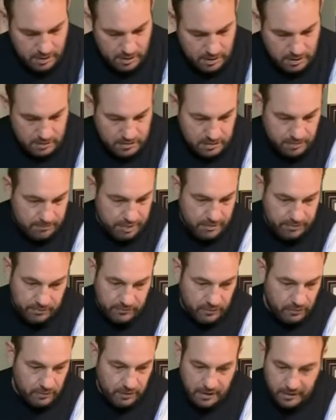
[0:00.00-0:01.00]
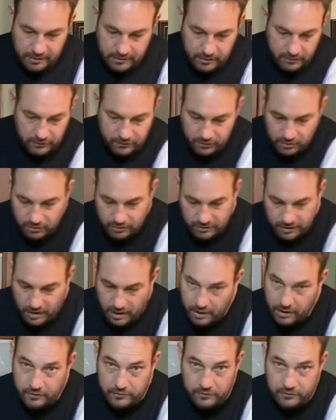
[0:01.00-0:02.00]
Some people don't like those cooked
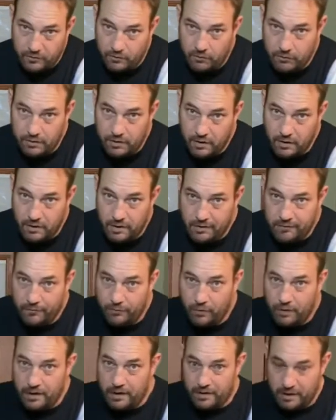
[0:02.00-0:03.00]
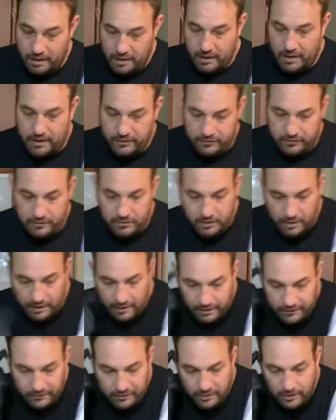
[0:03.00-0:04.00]
carrots, so you know I avoid it. I listen
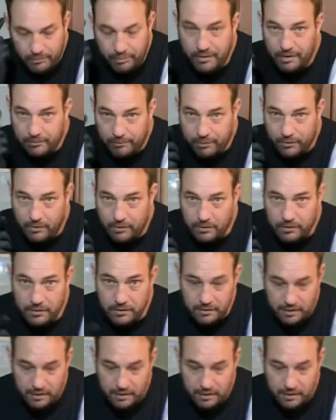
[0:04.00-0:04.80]
to people.